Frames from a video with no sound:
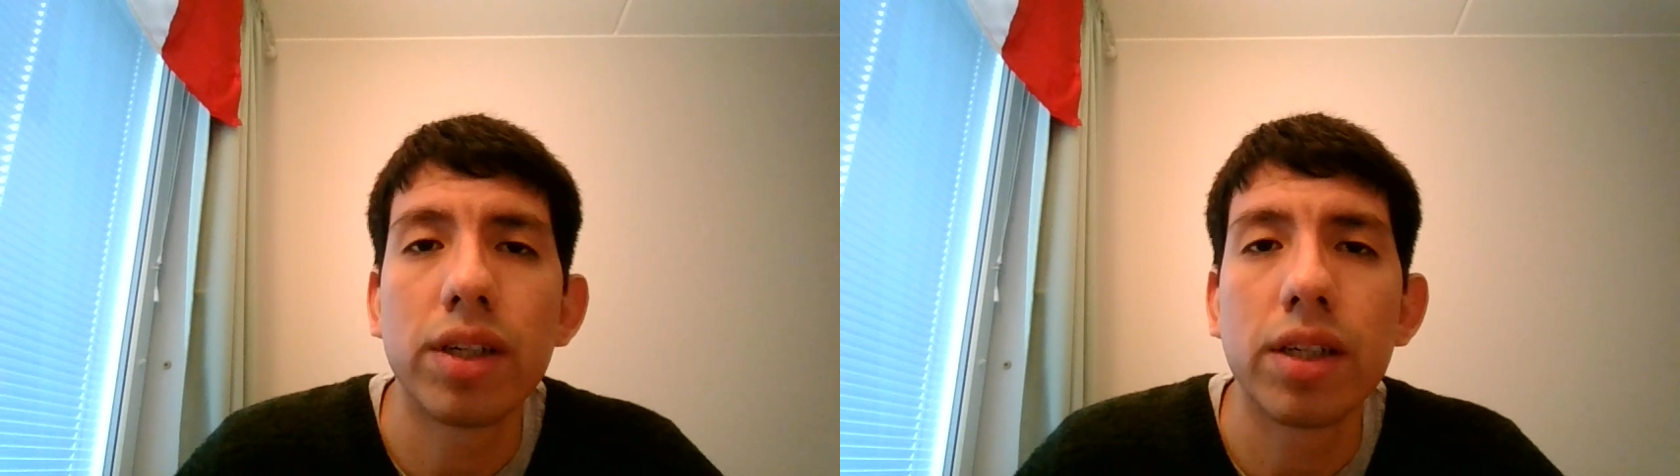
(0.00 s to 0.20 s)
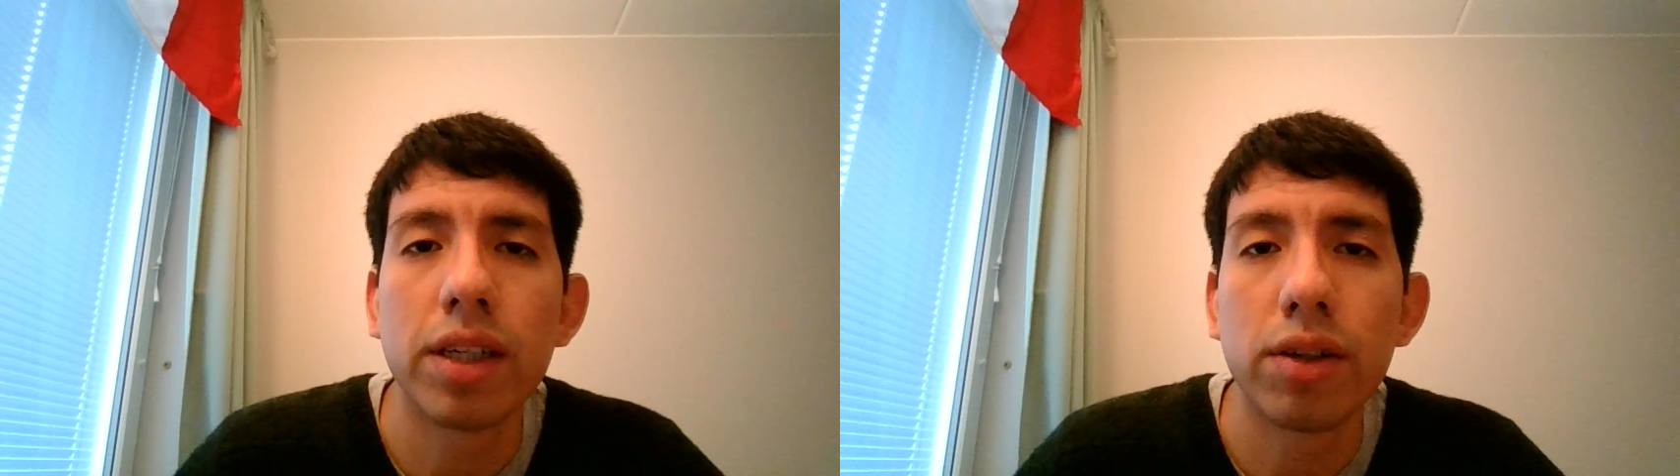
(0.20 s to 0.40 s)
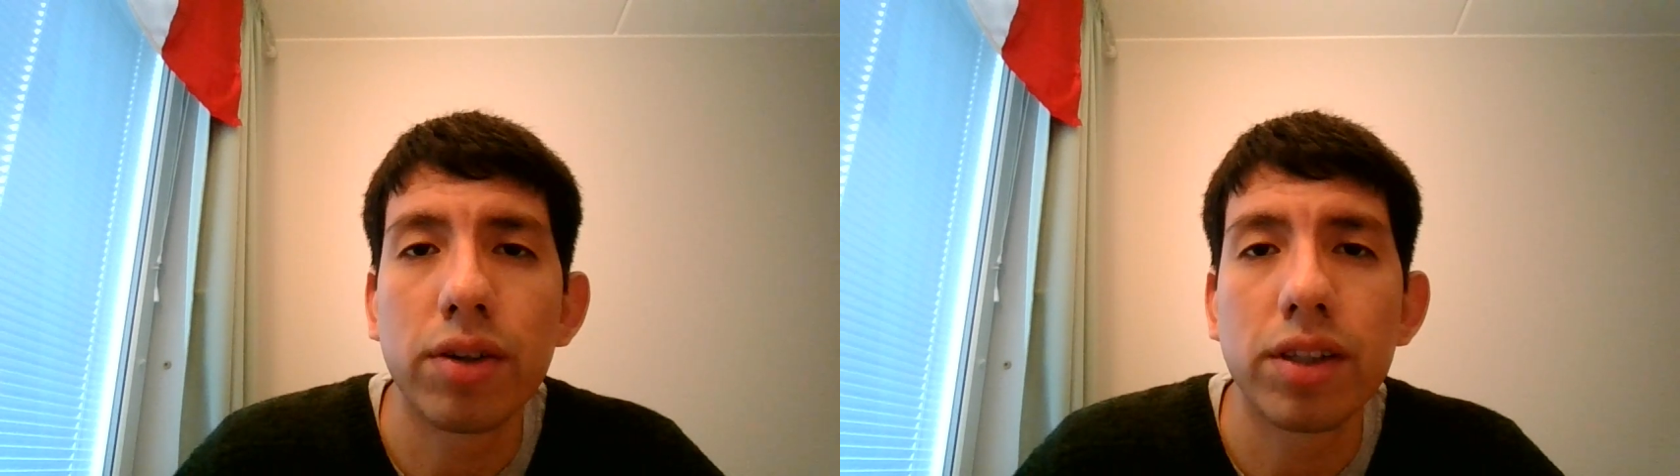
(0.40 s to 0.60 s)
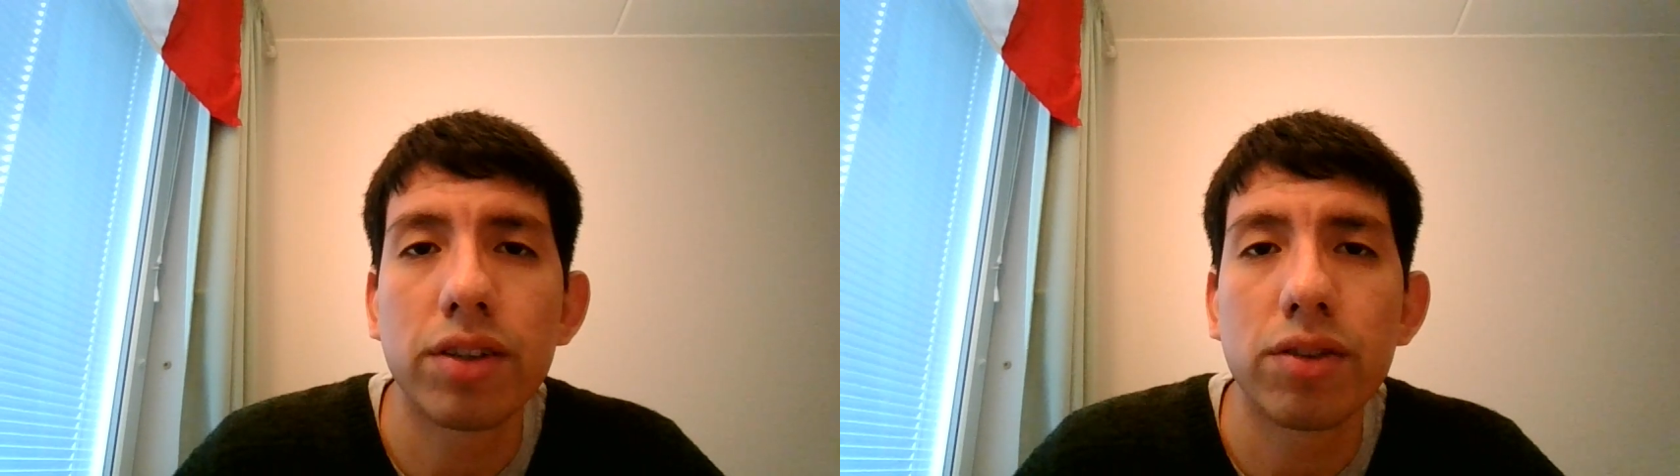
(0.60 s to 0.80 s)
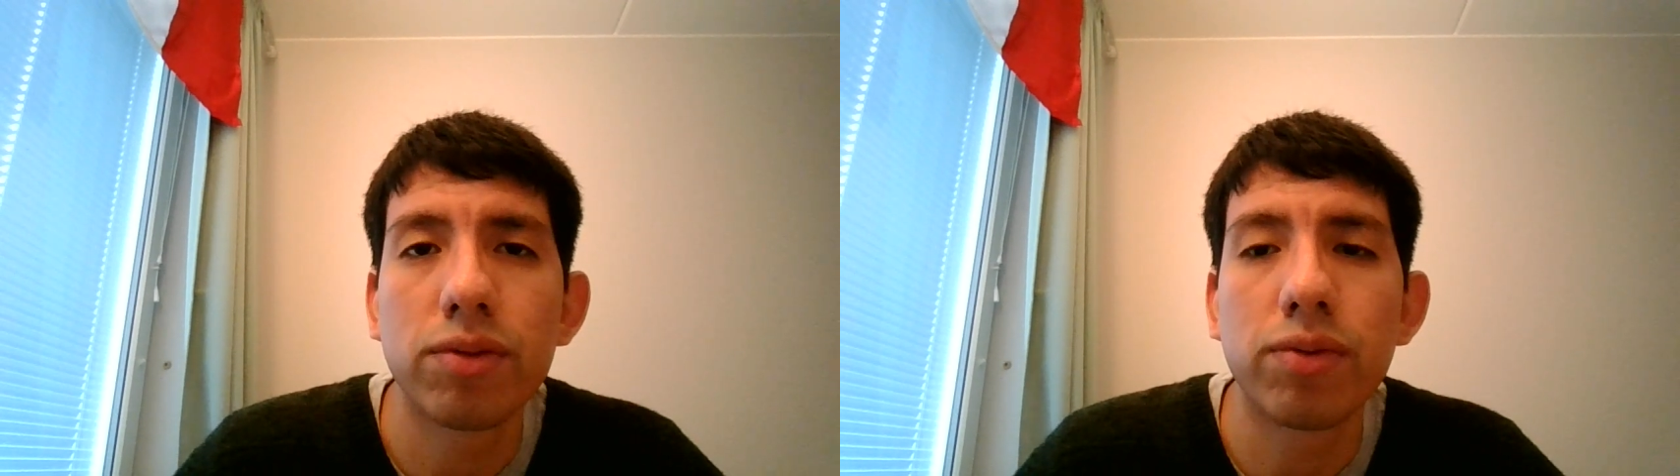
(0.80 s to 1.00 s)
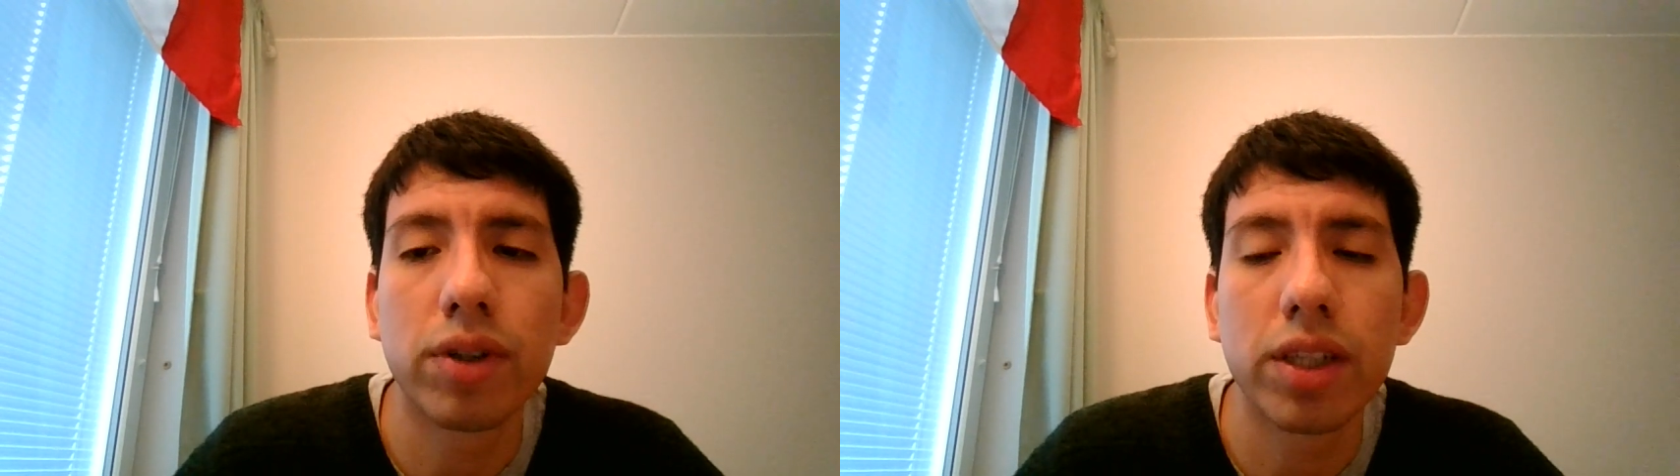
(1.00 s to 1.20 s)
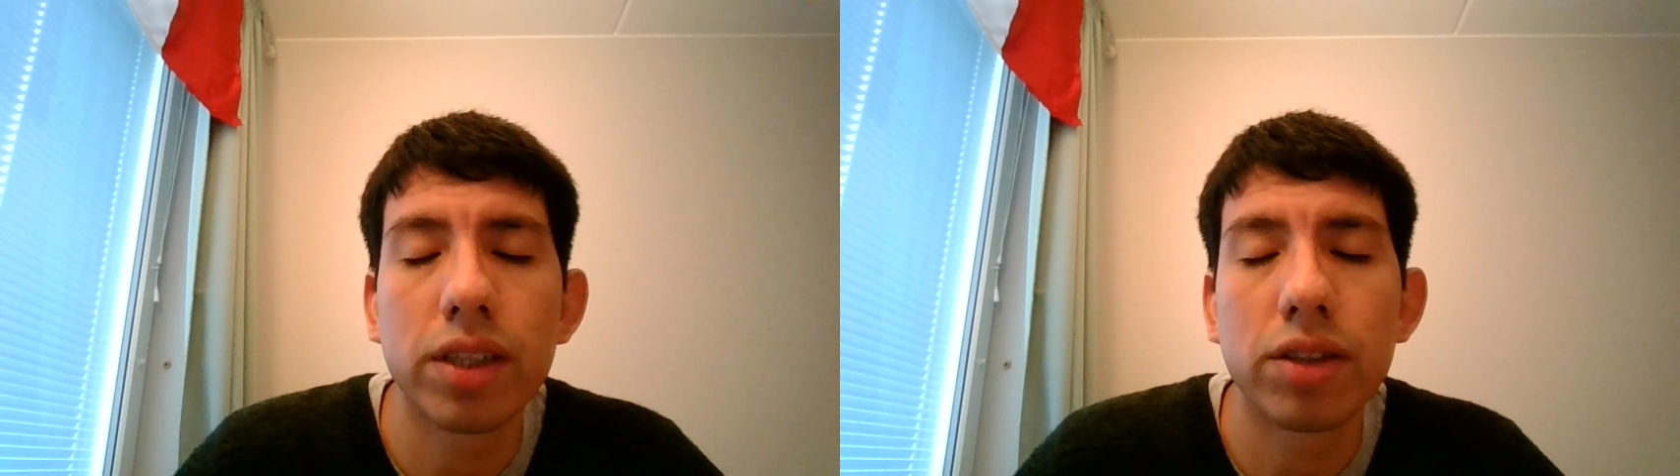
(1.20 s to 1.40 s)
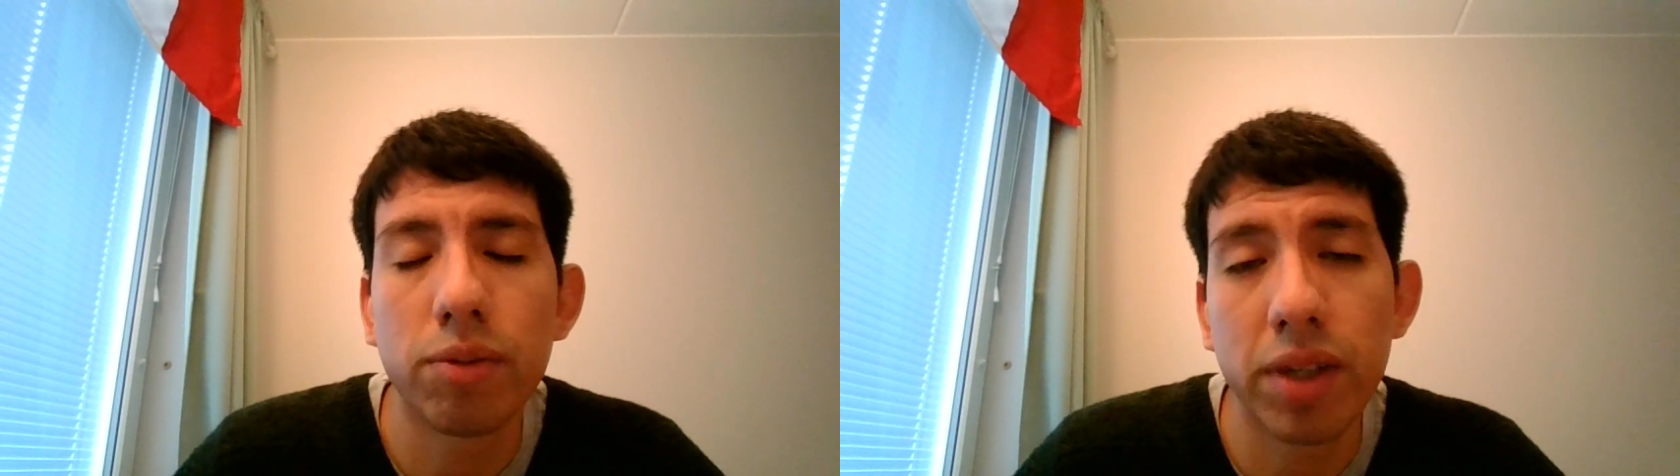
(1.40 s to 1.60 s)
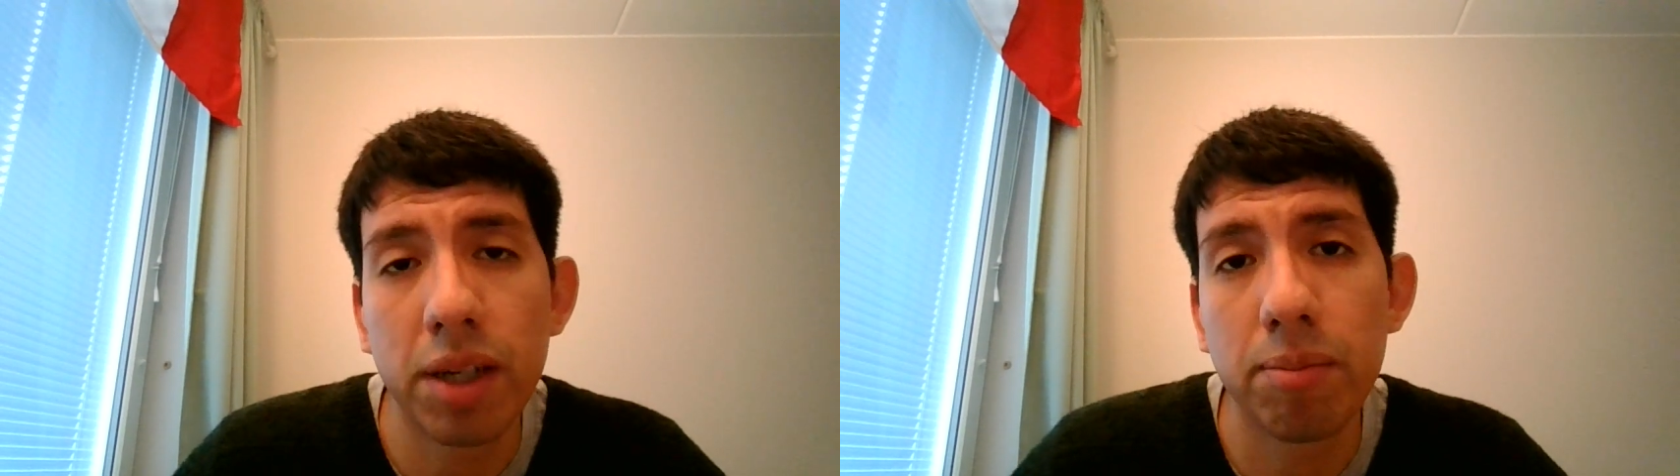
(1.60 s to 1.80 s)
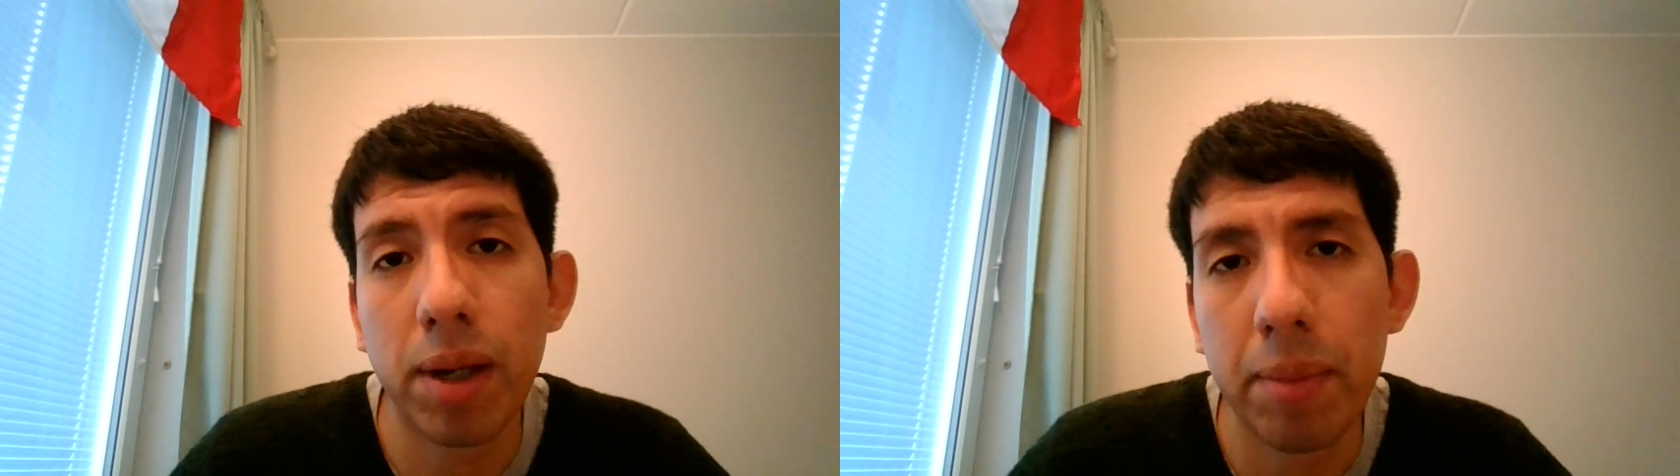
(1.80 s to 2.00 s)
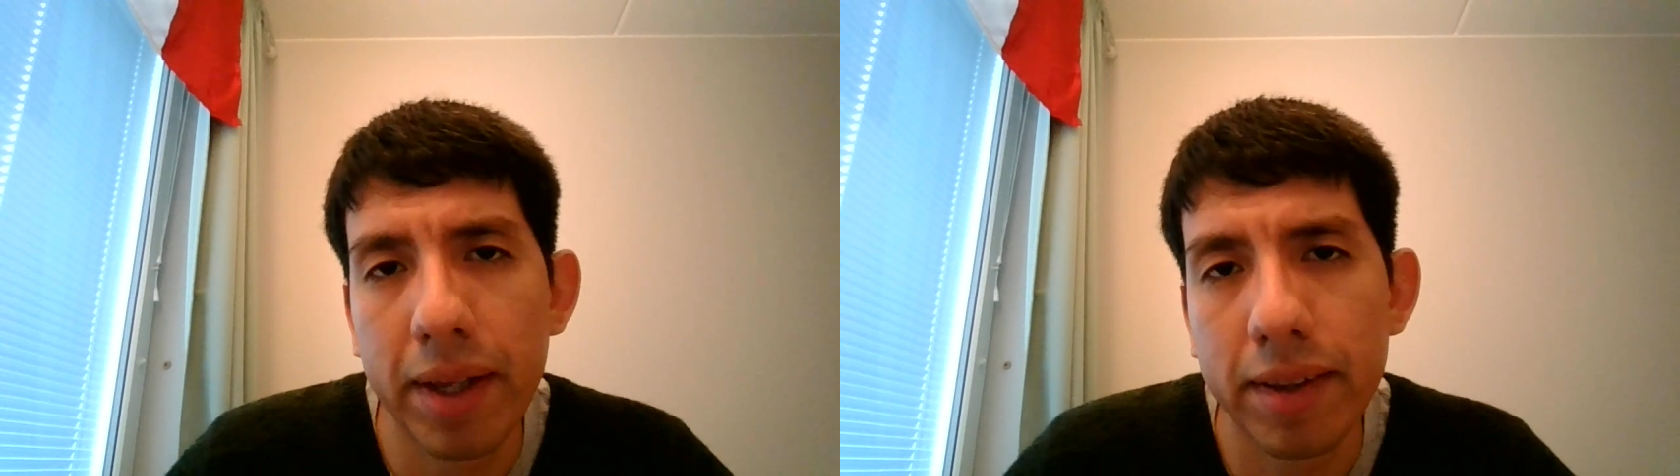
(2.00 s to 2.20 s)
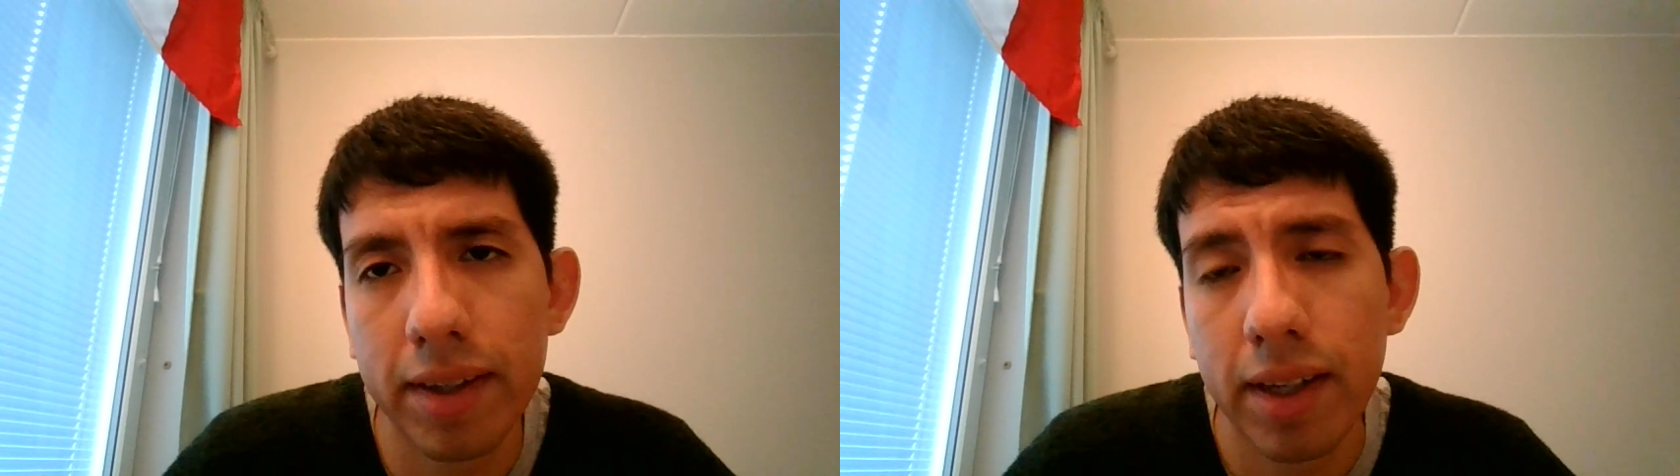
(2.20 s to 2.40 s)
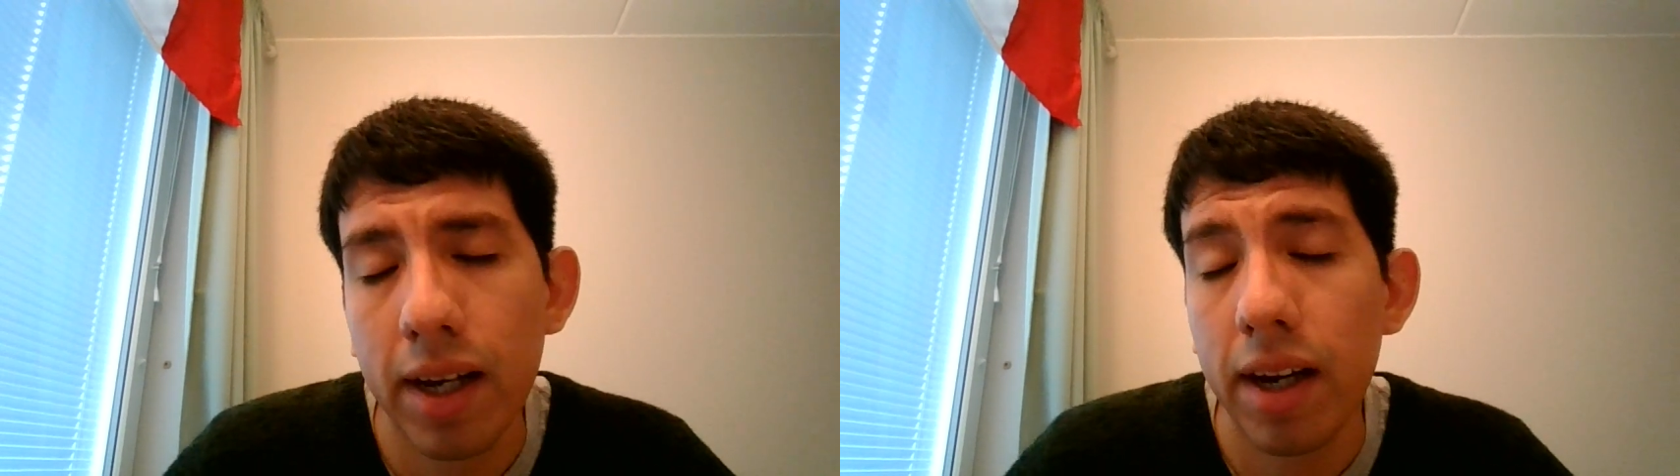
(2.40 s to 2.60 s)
in order for this to be implemented.